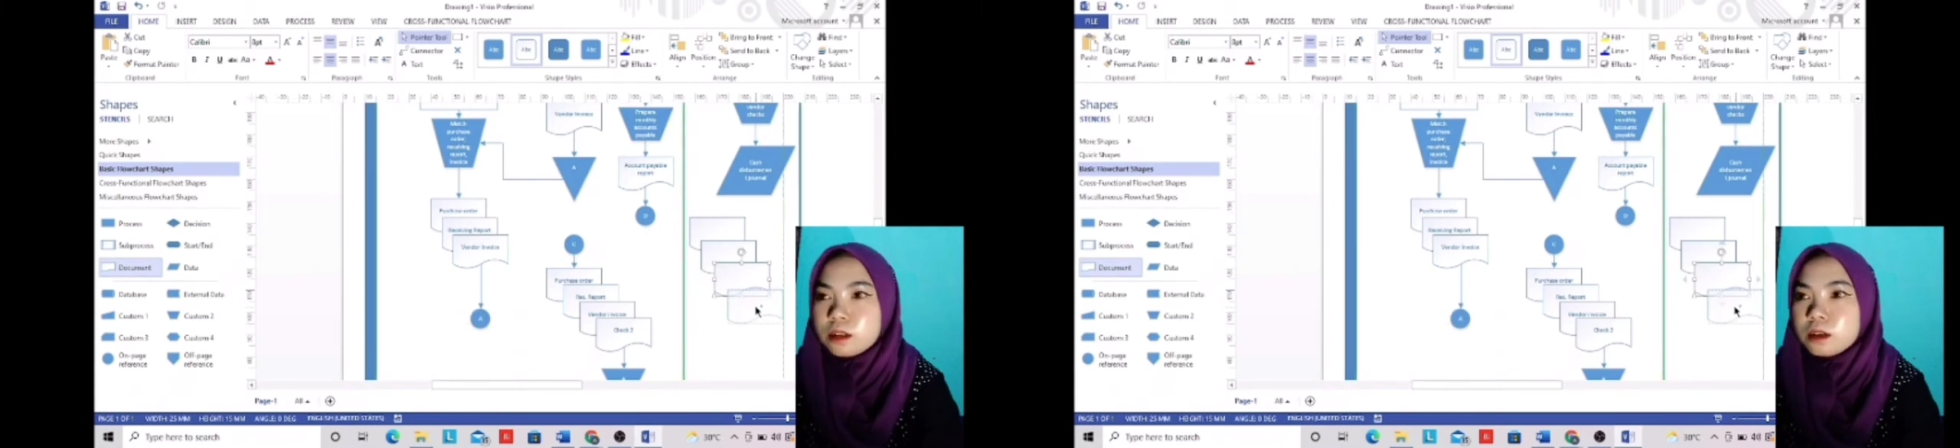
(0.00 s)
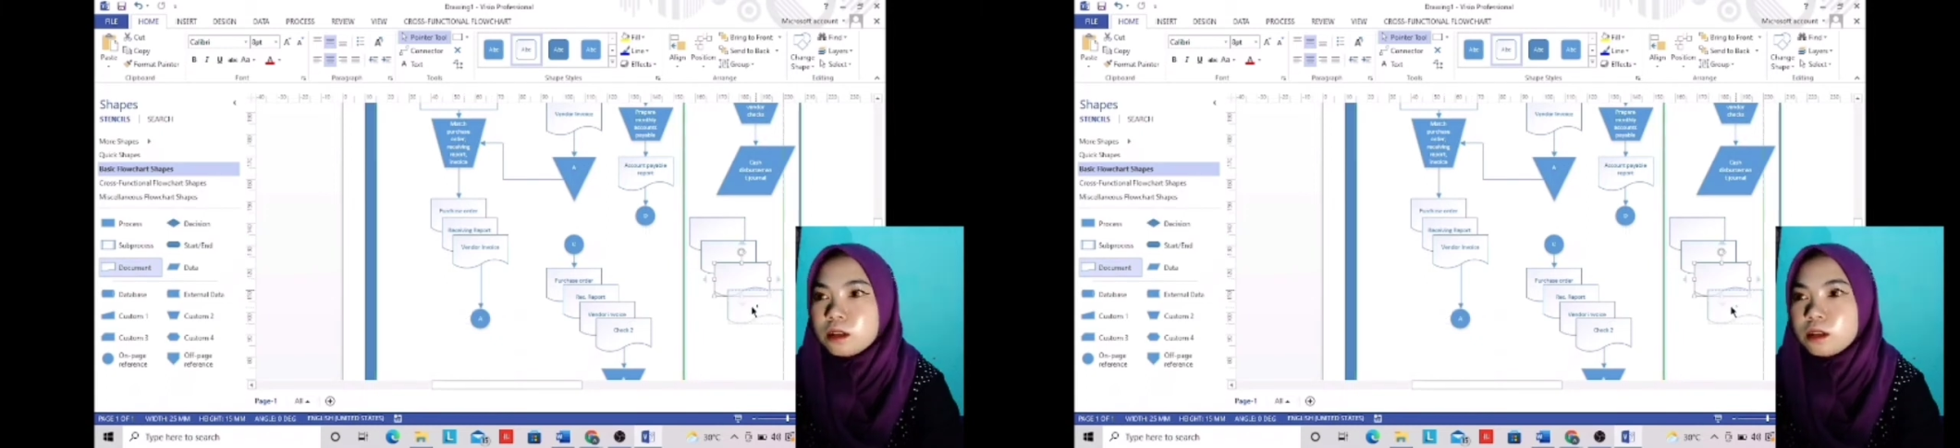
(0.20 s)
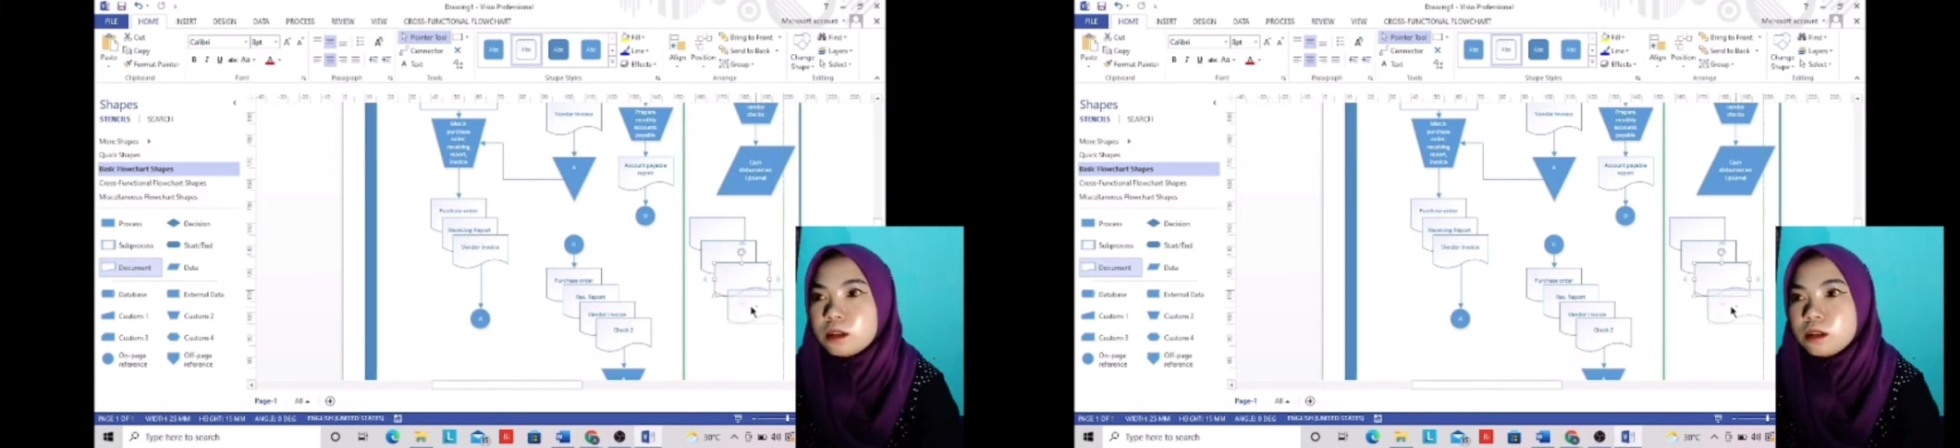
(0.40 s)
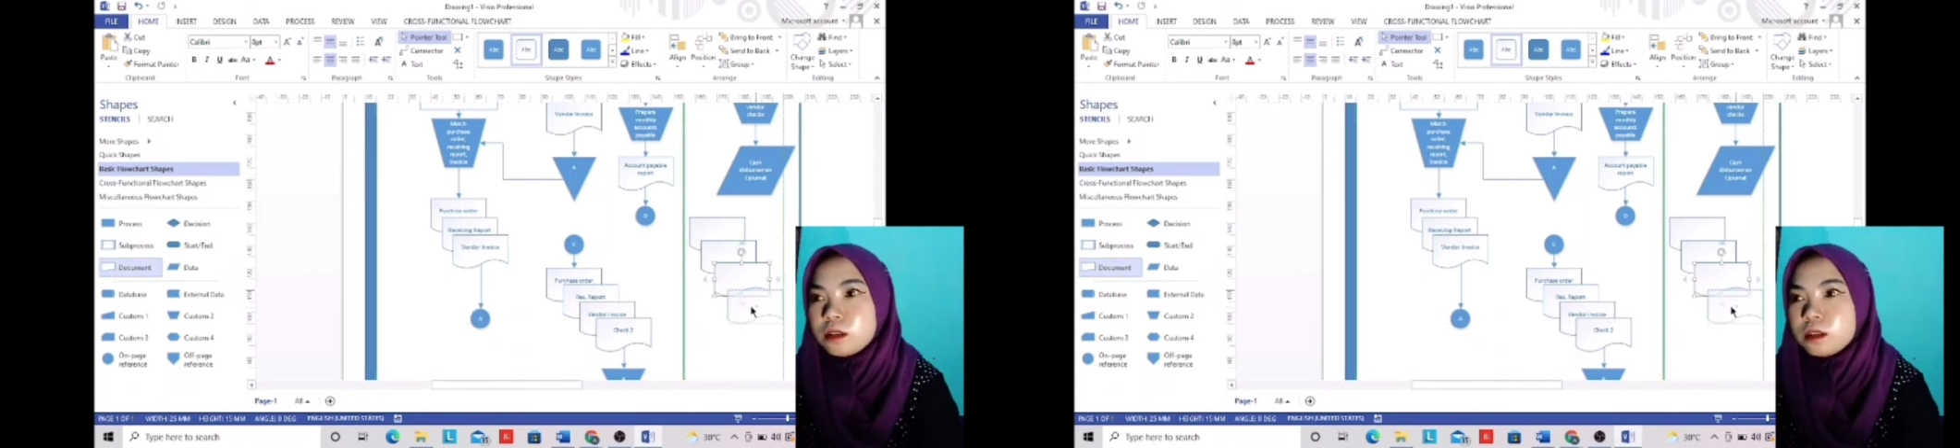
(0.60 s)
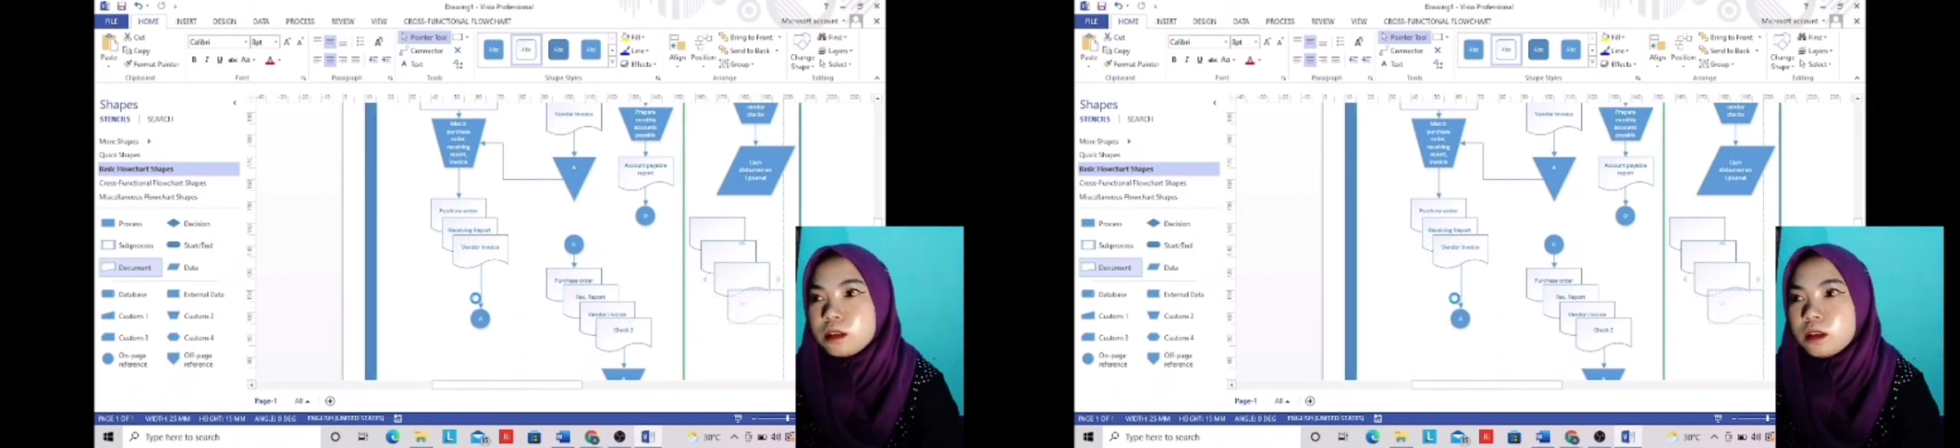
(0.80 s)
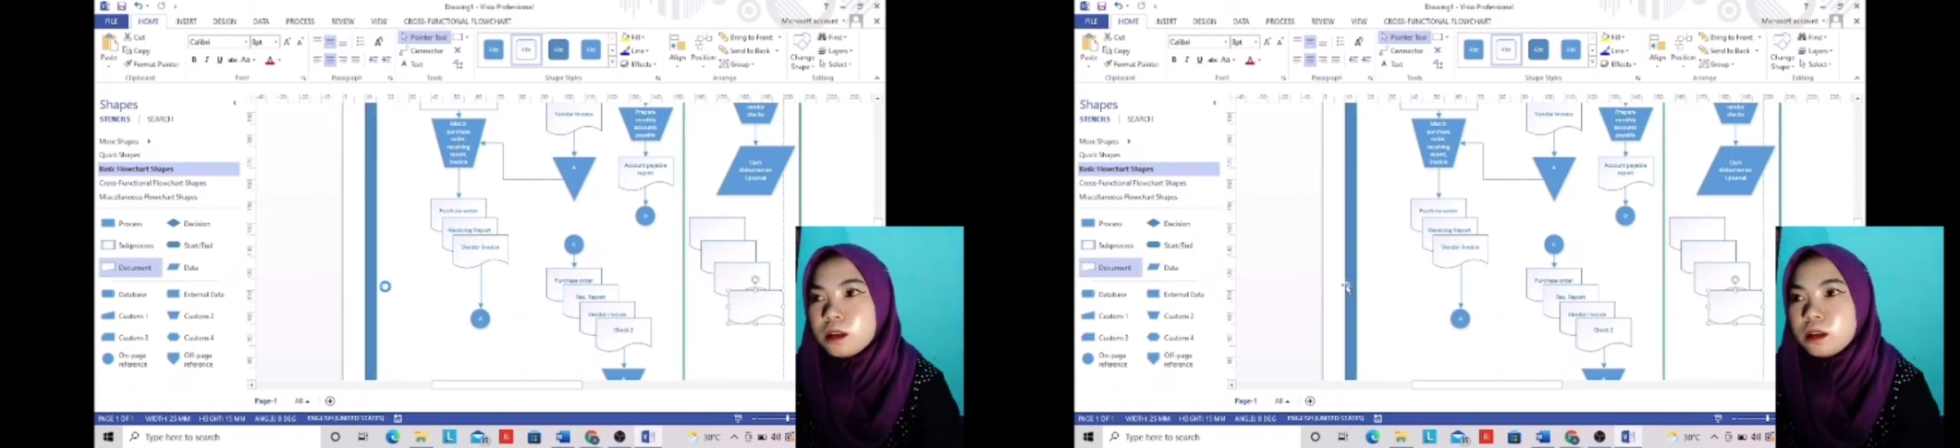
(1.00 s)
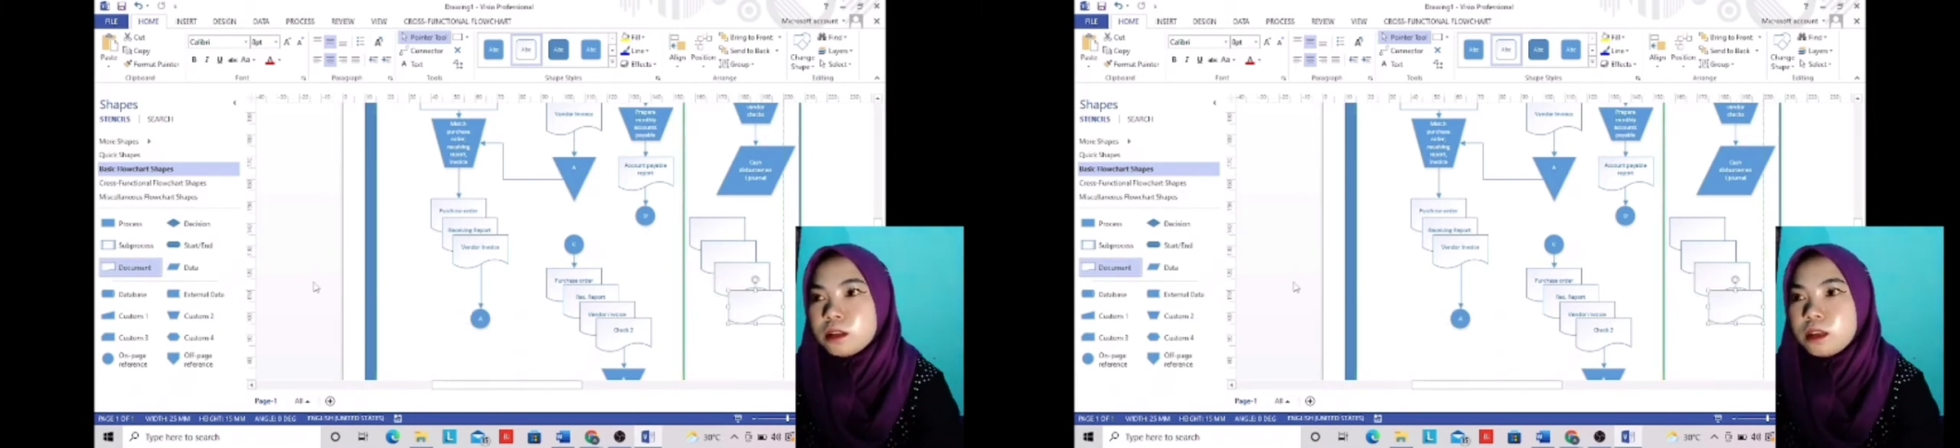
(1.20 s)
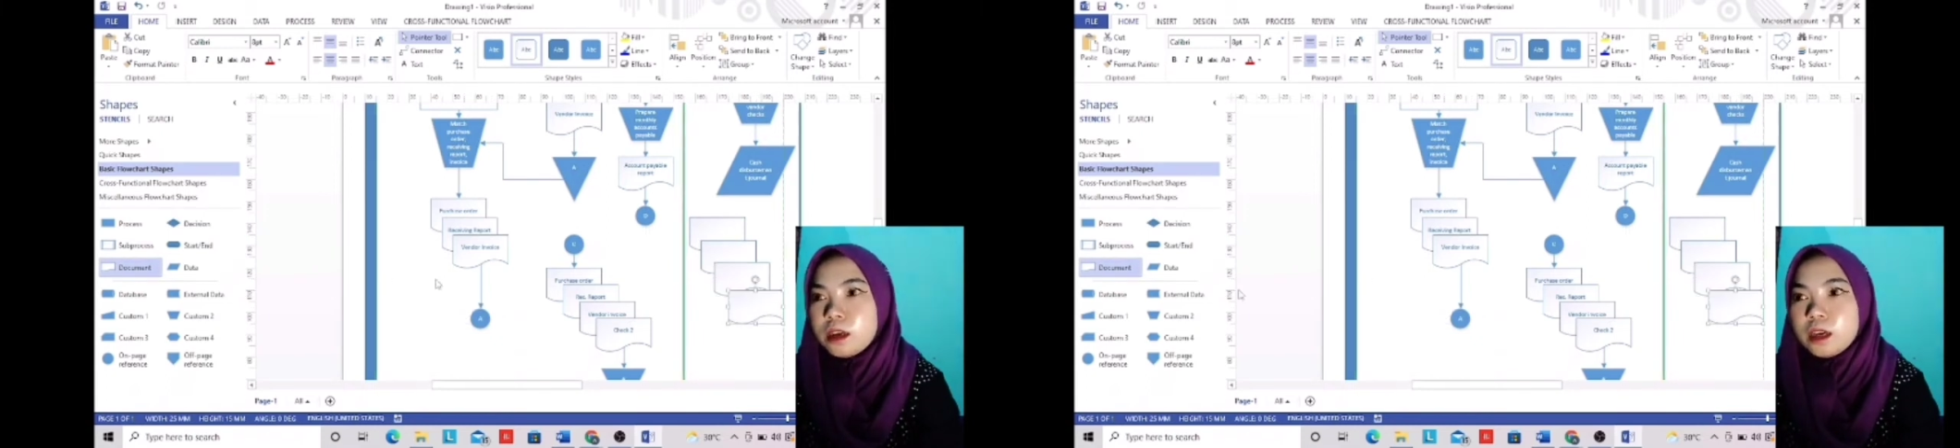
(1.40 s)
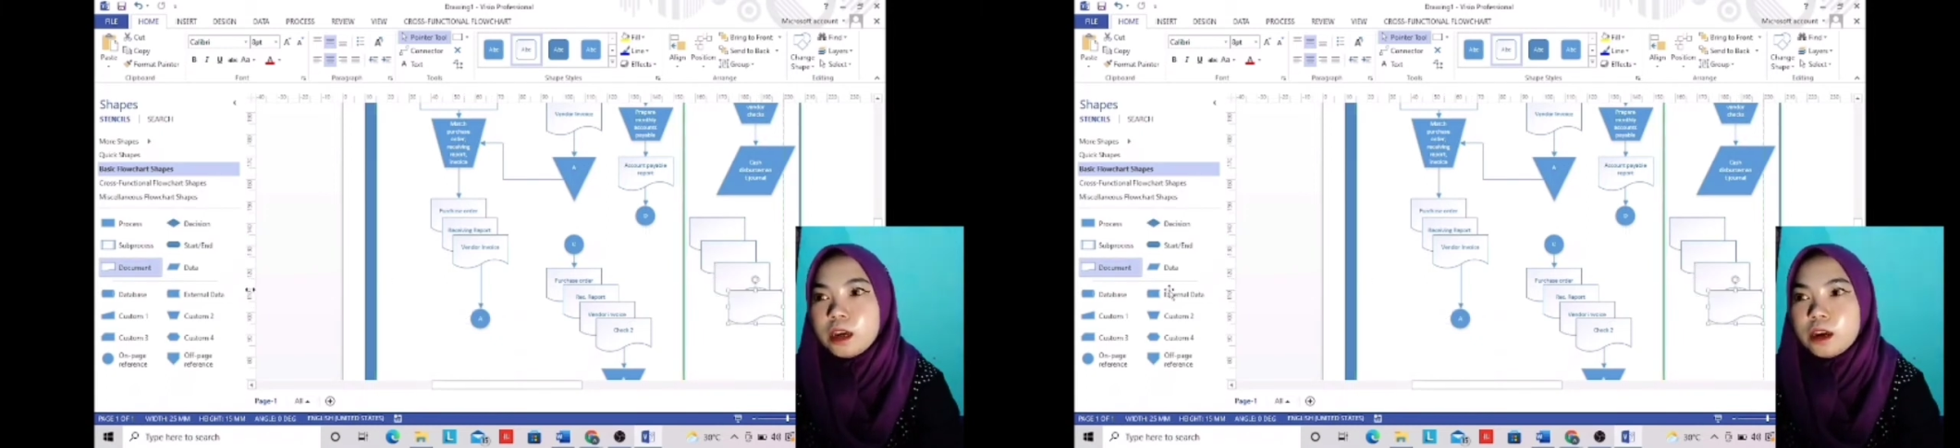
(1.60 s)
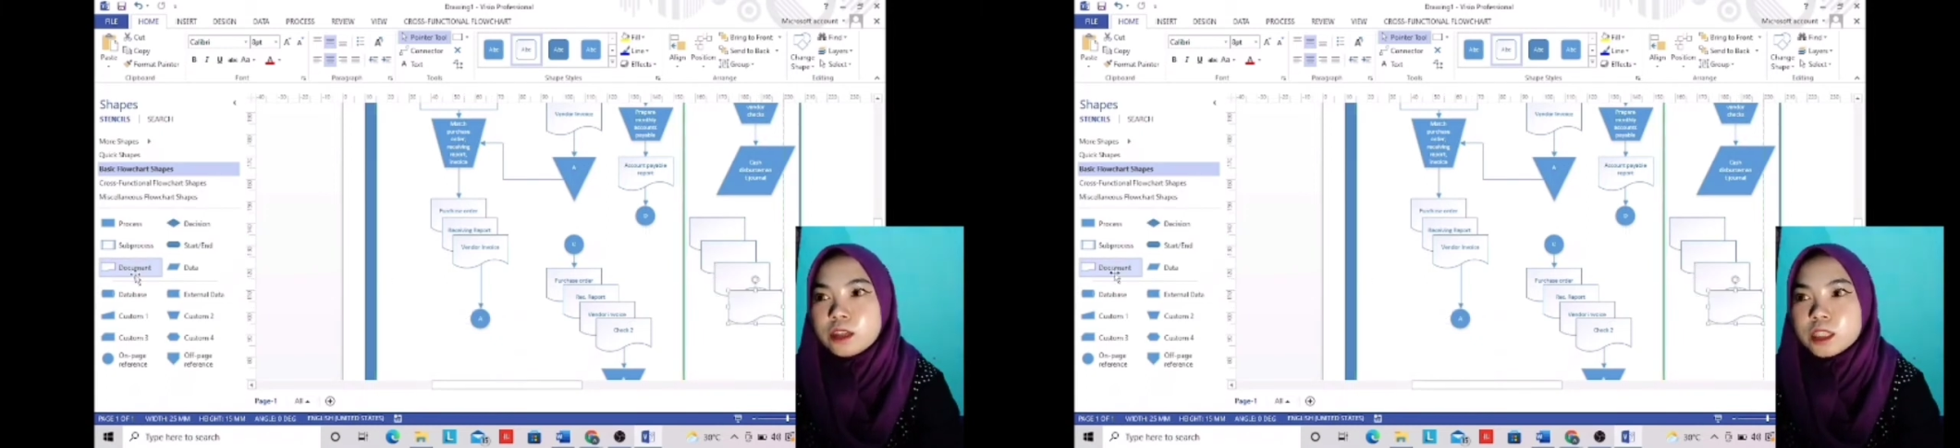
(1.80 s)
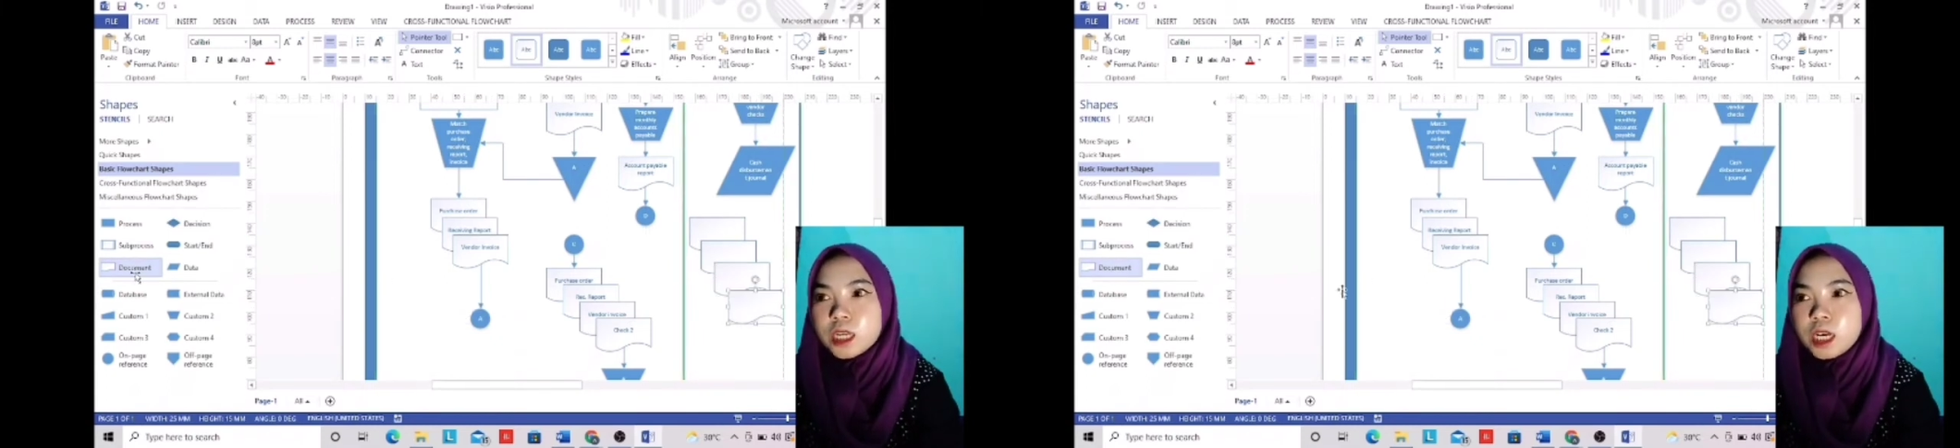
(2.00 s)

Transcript: that has